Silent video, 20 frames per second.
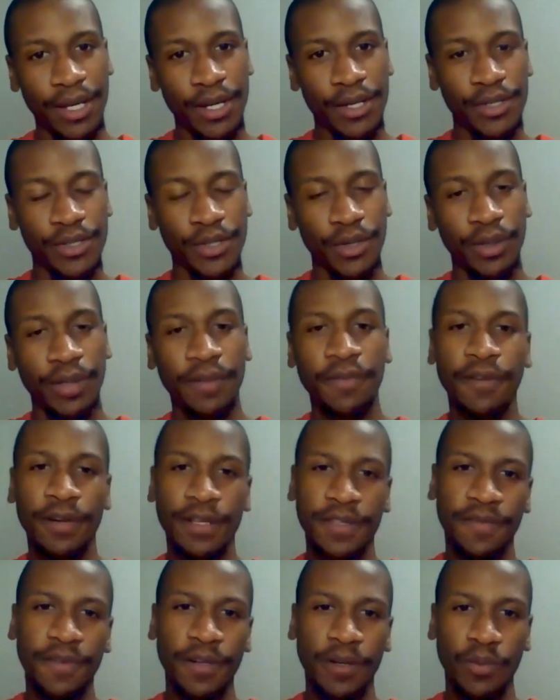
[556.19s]
So the
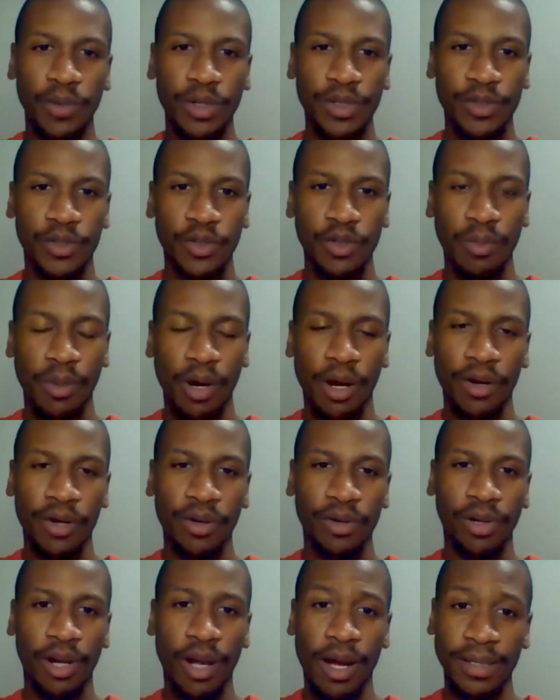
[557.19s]
first film was
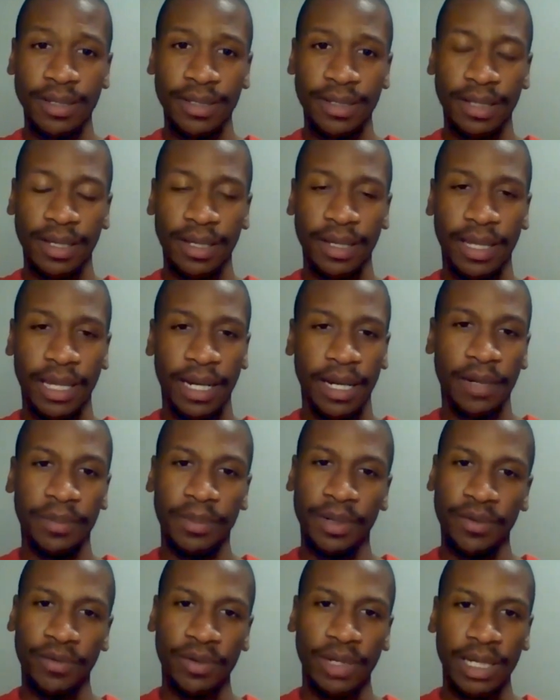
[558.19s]
Tomorrow last year, that had
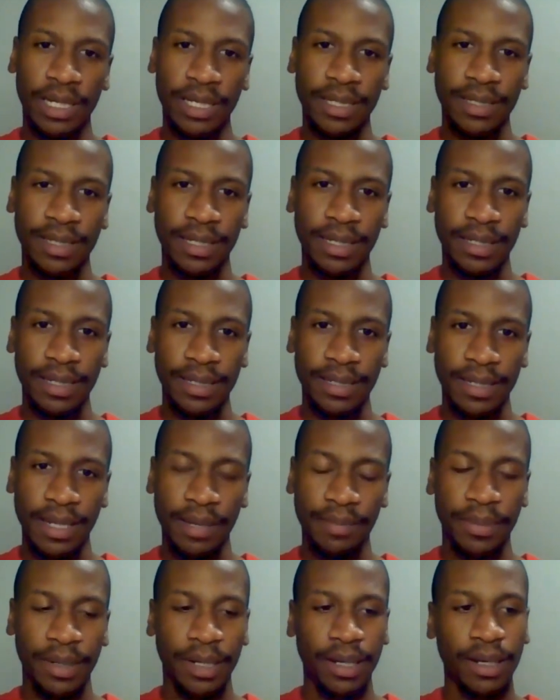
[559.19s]
been released in
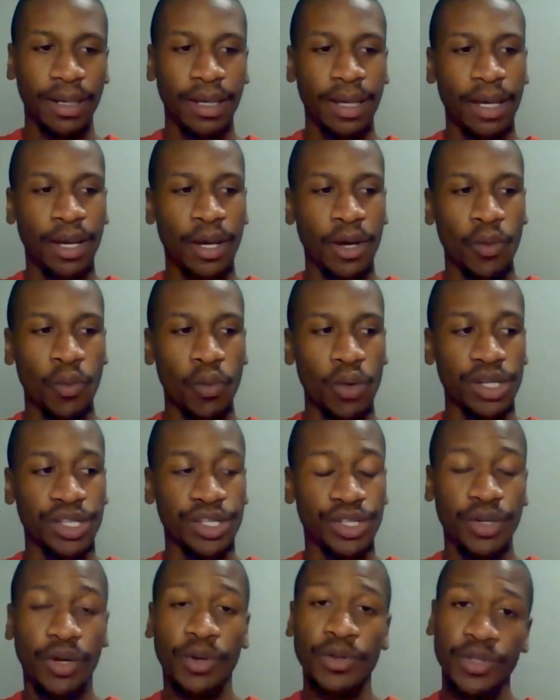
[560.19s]
December,
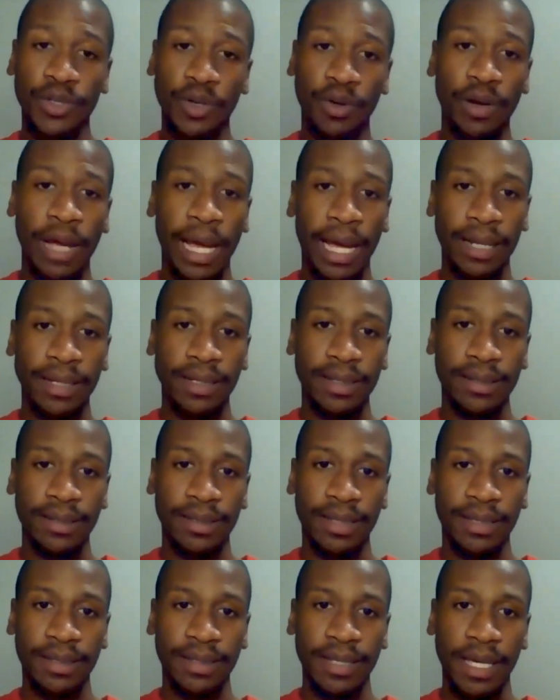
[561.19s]
which also had
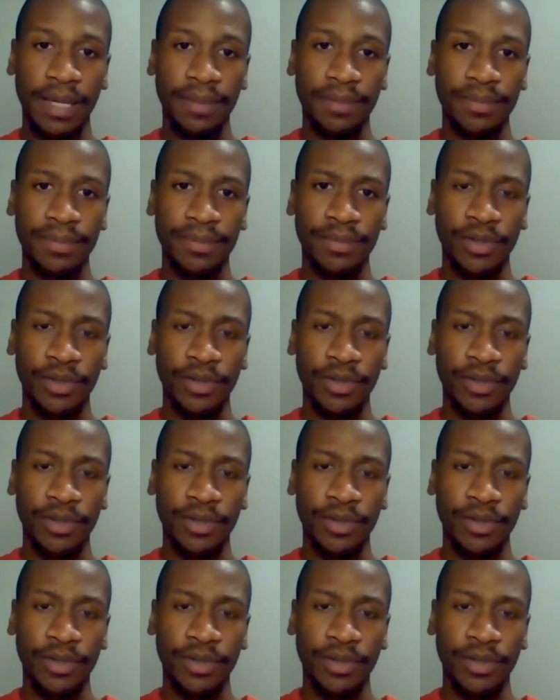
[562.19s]
the same,